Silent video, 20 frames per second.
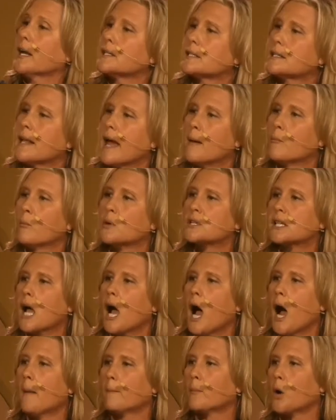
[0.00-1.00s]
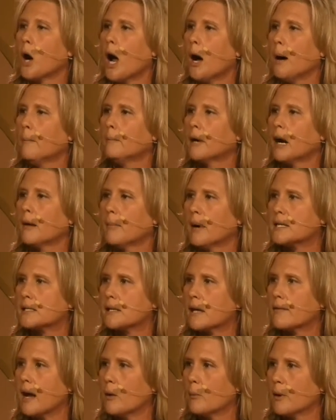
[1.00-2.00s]
name was Amram. Everybody
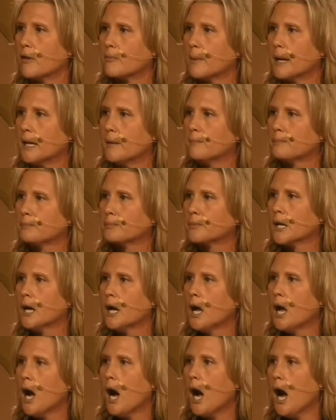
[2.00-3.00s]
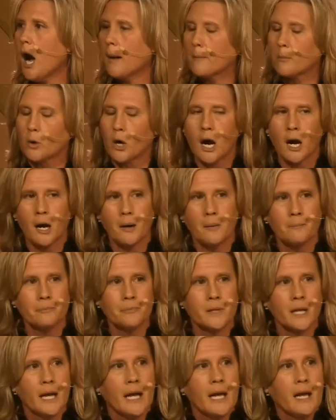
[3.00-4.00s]
say that with me. Amram.
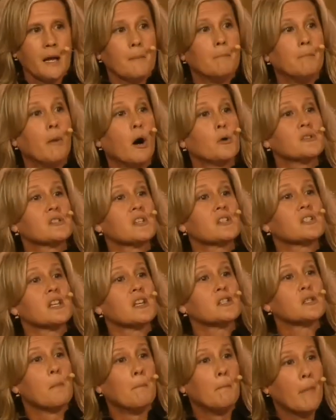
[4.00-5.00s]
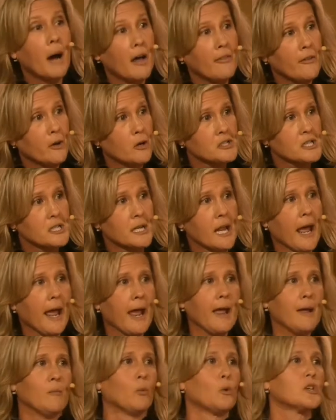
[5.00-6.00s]
Moses' mother's
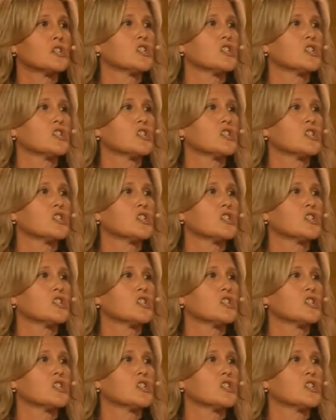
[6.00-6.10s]
name was